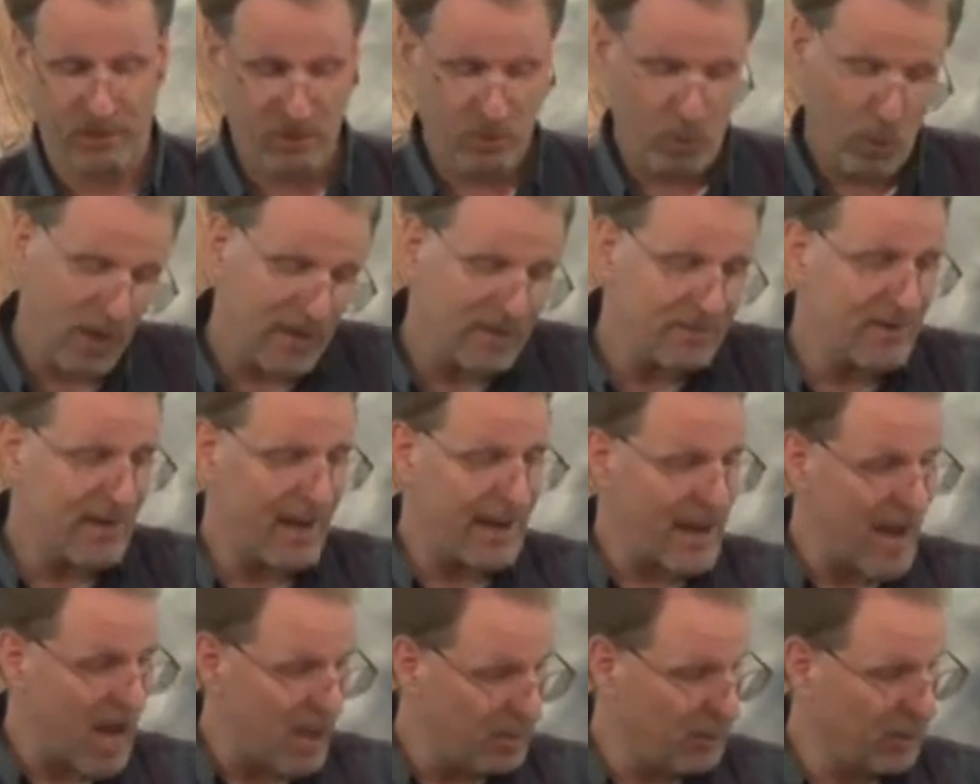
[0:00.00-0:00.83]
And one
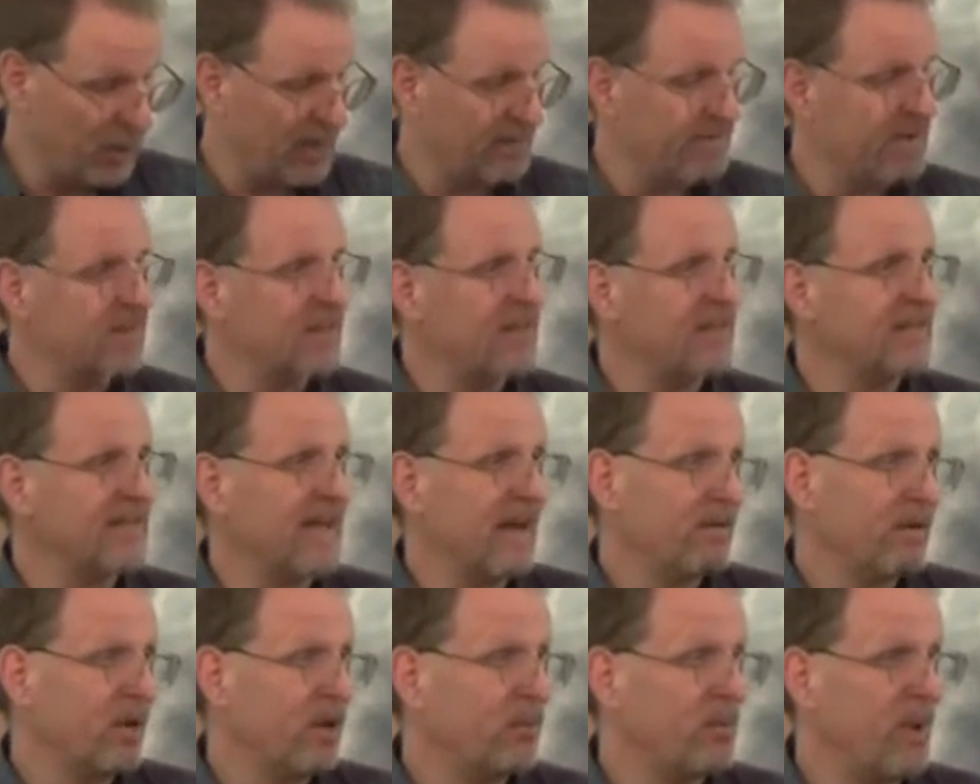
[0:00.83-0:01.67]
day I'll put everything
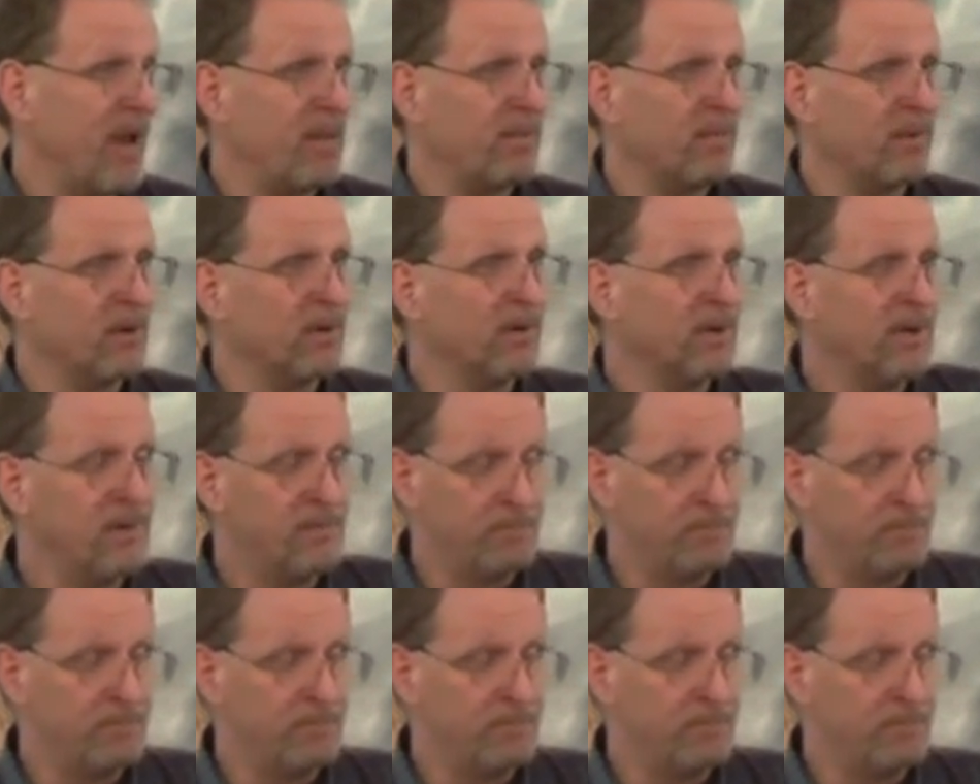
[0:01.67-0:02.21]
down on paper.